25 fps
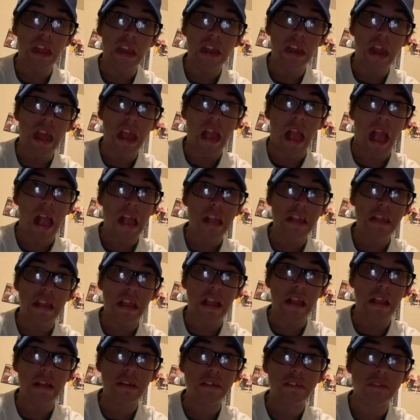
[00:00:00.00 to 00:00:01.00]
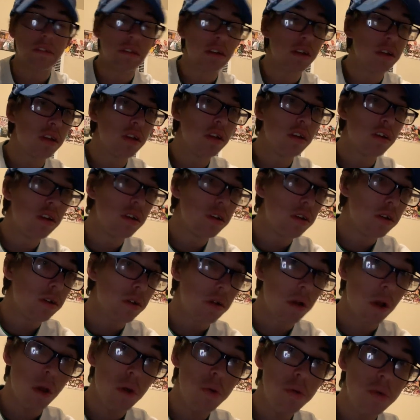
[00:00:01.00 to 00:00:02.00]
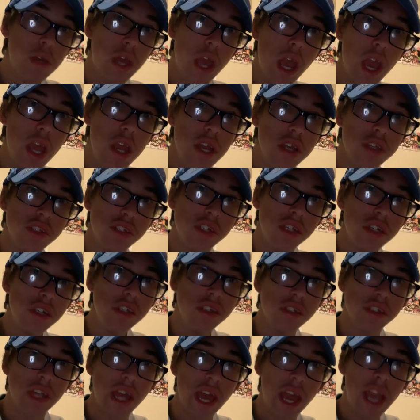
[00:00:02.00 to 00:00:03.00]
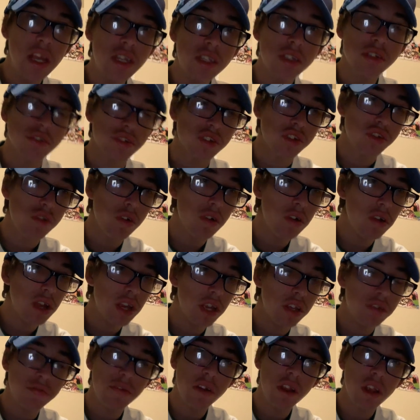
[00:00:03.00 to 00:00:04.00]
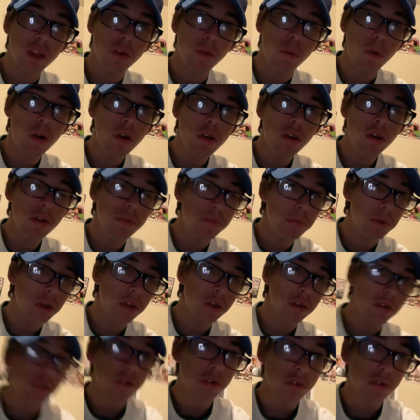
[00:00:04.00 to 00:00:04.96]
I hate Okay, geez, the hate's a strong ass fucking word, but